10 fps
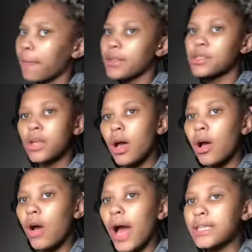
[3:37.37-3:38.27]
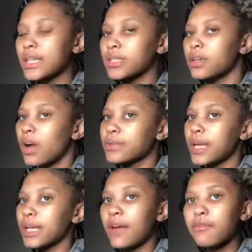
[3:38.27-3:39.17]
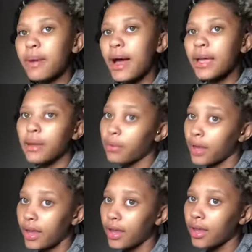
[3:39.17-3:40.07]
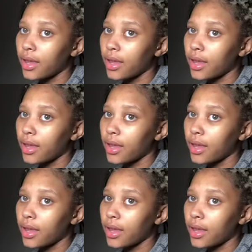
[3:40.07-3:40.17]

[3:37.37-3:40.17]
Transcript: So I text the girl. I was like, never mind. I'm okay.